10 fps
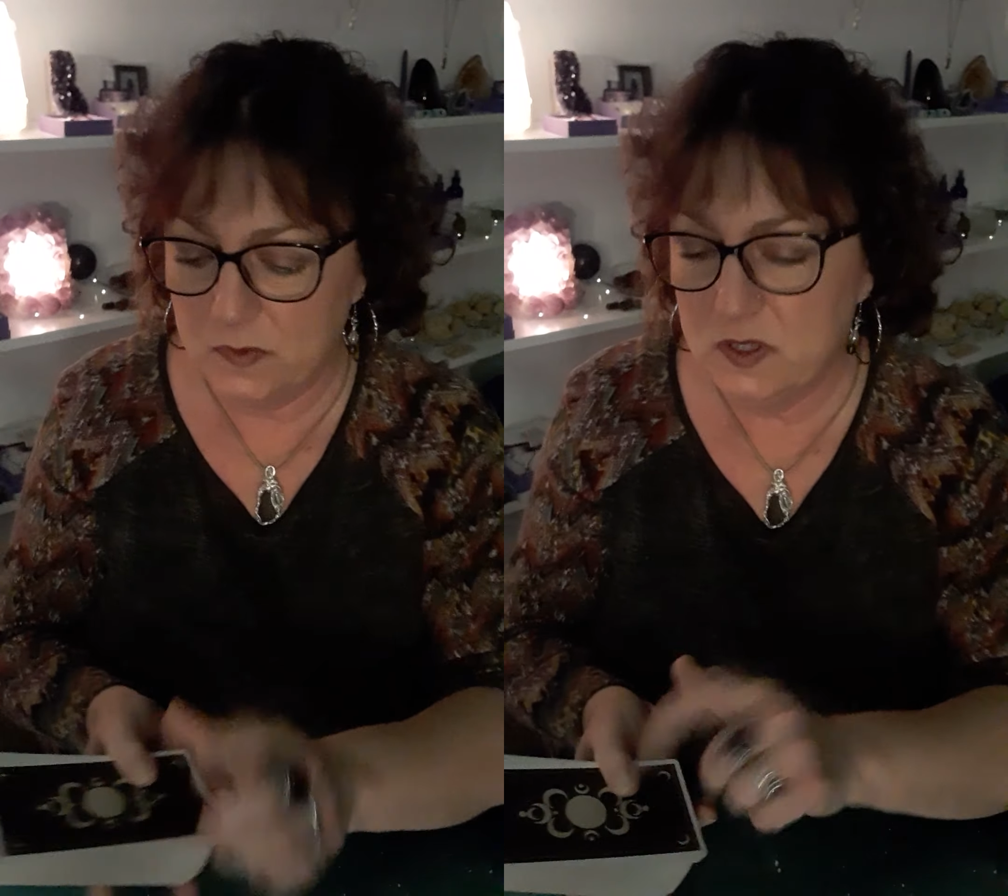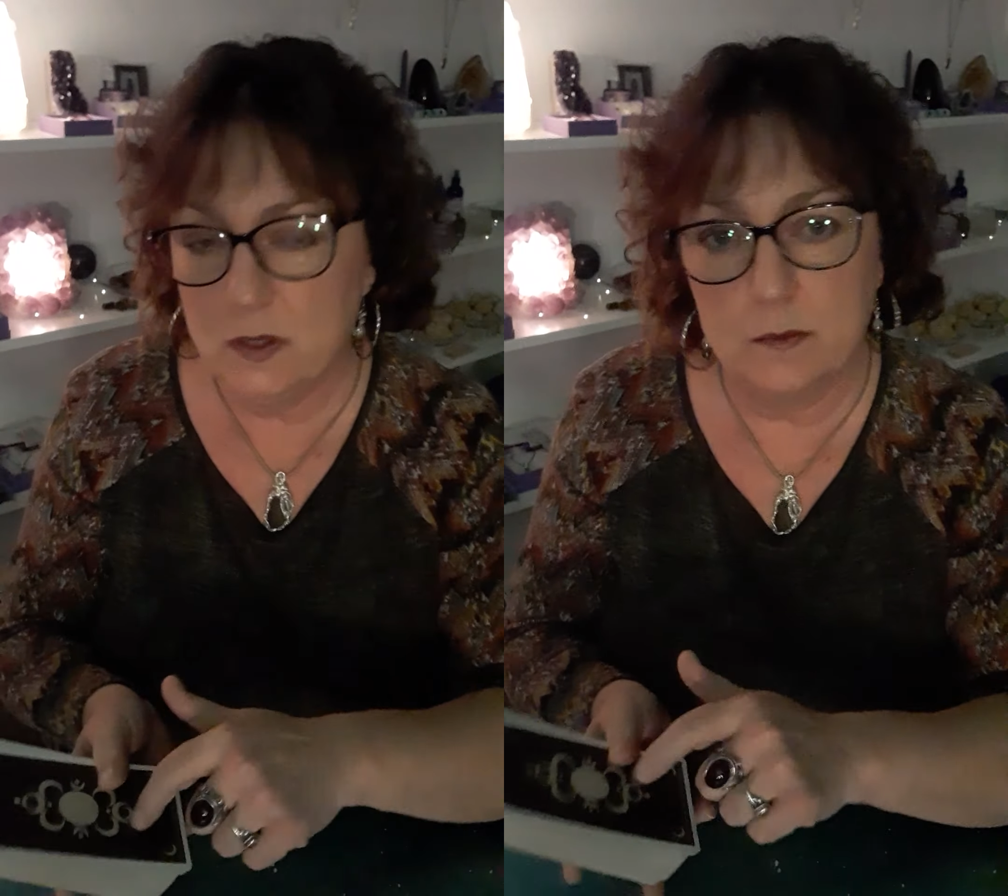
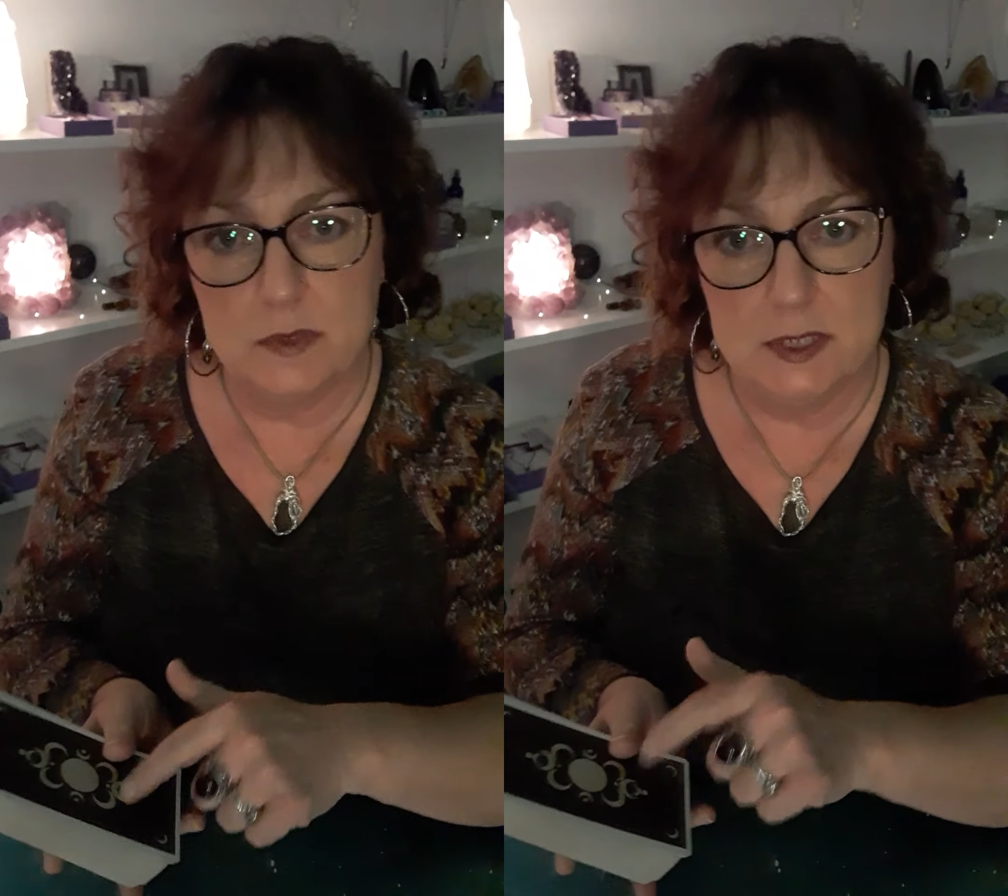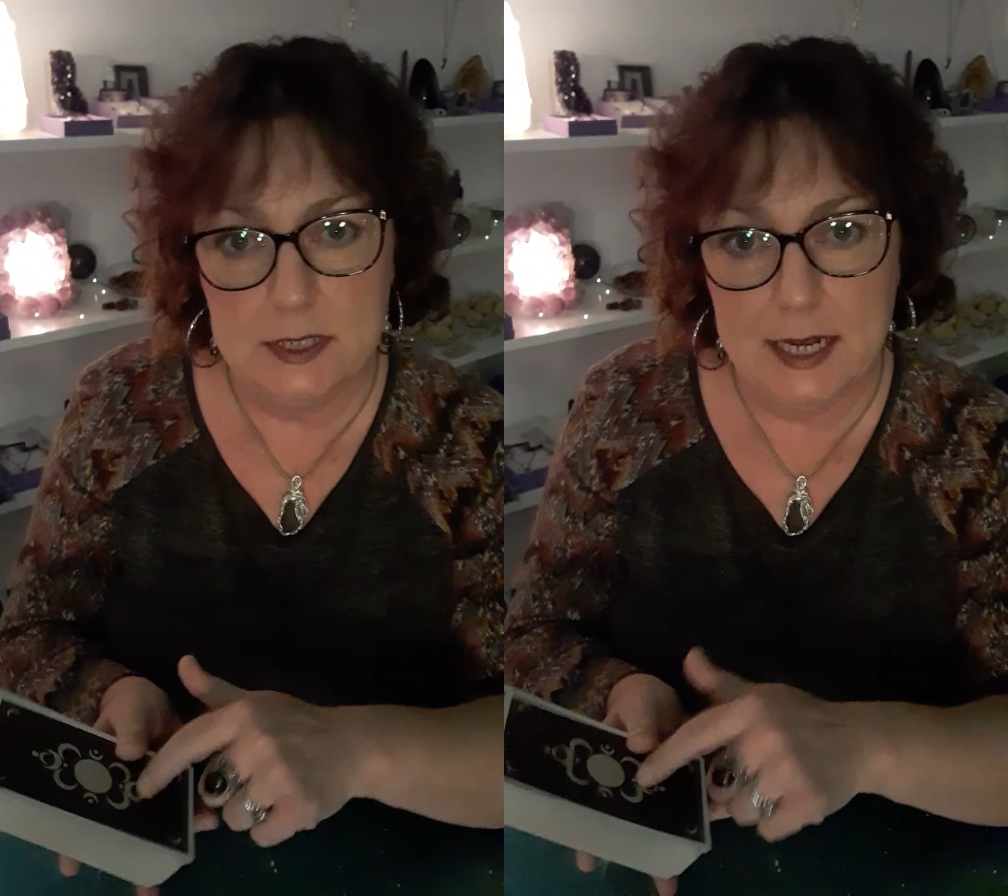So I'm
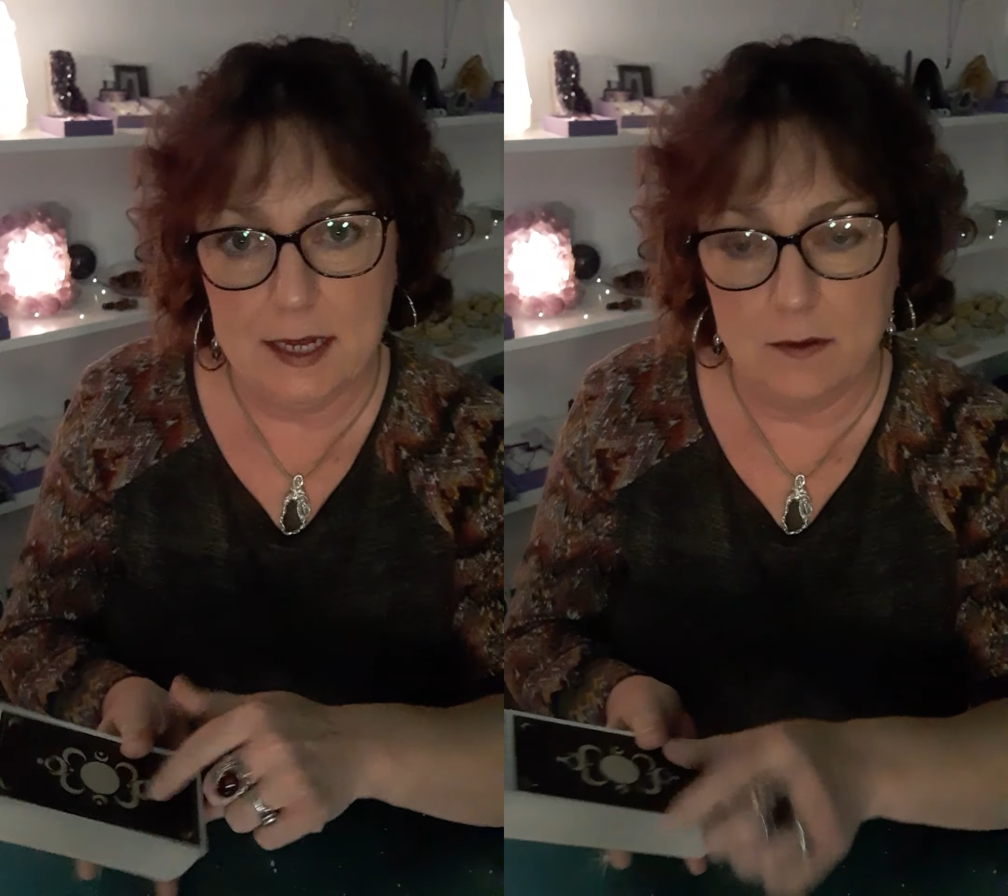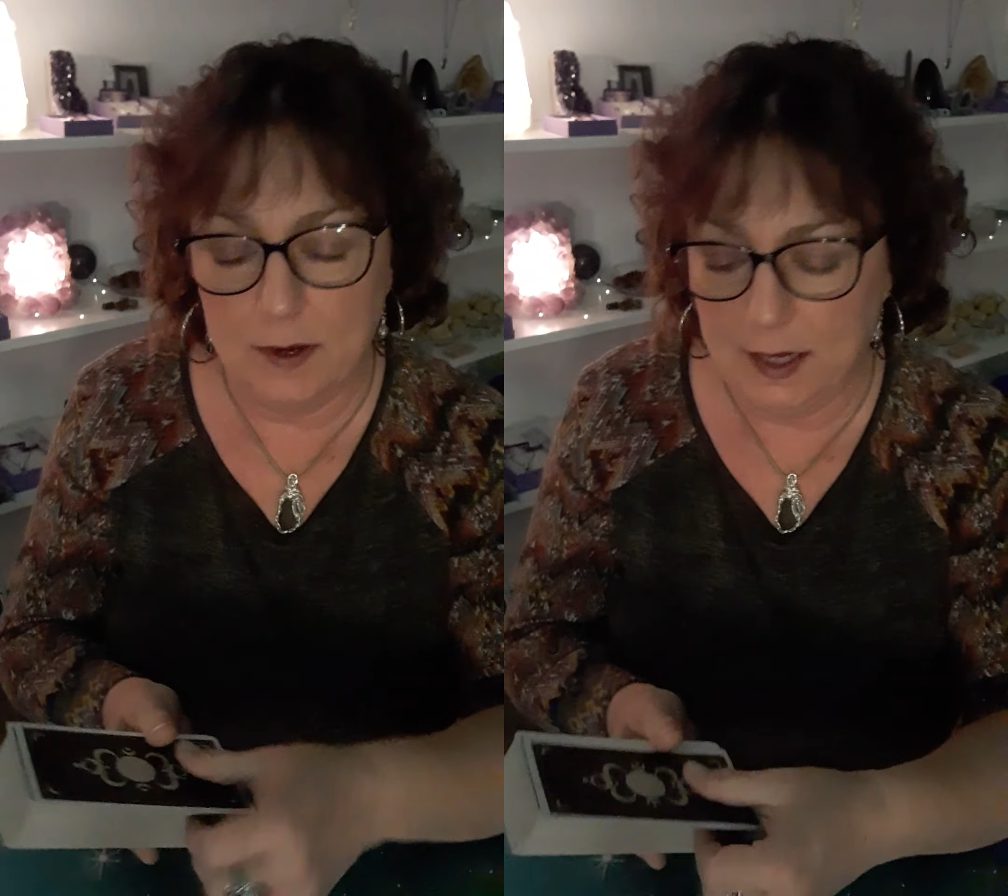
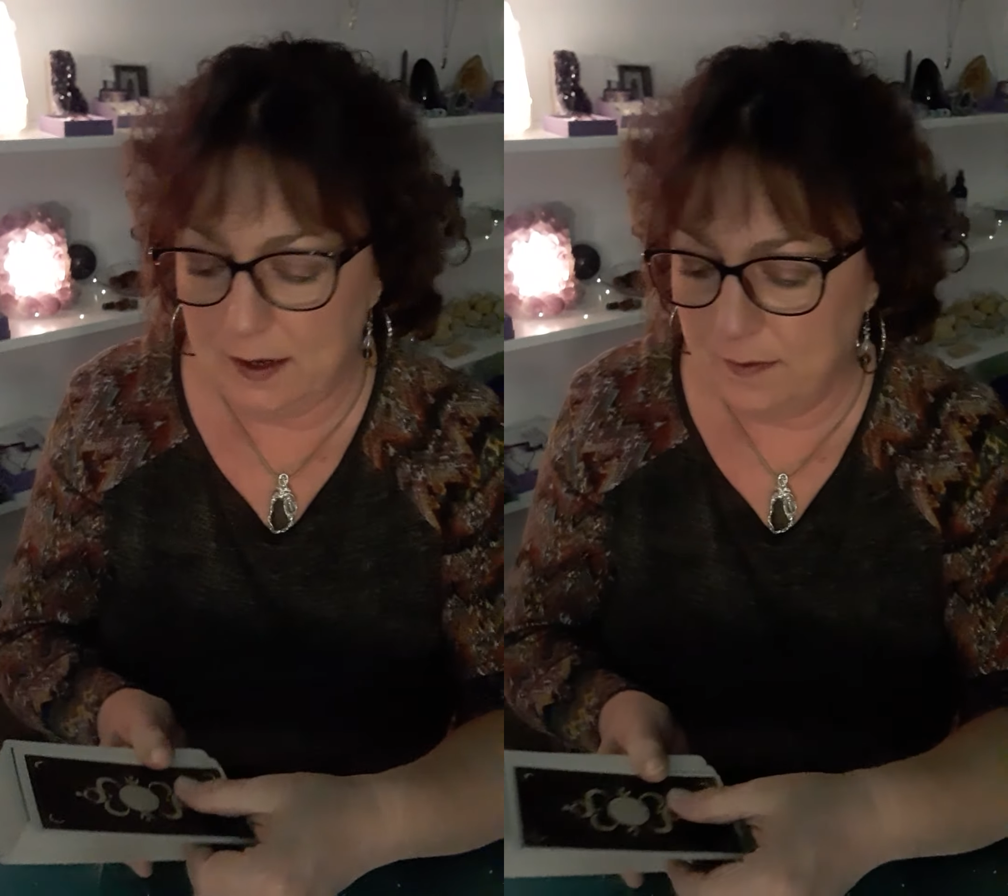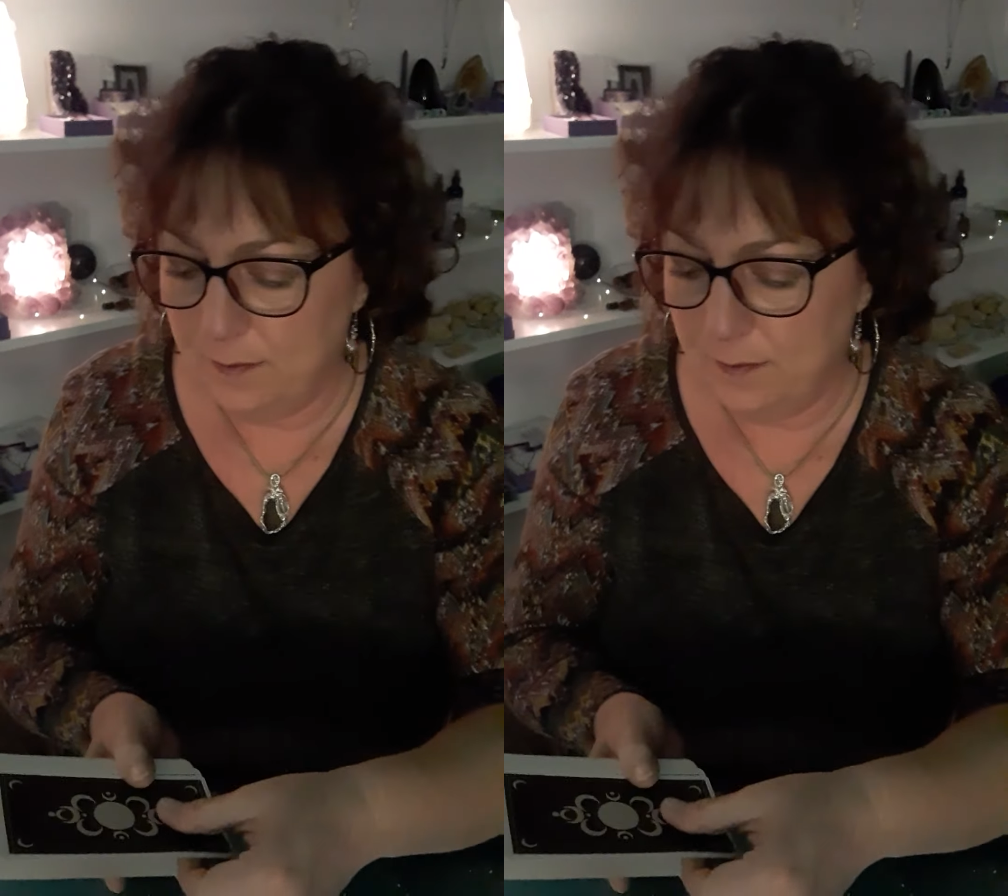taking it right here.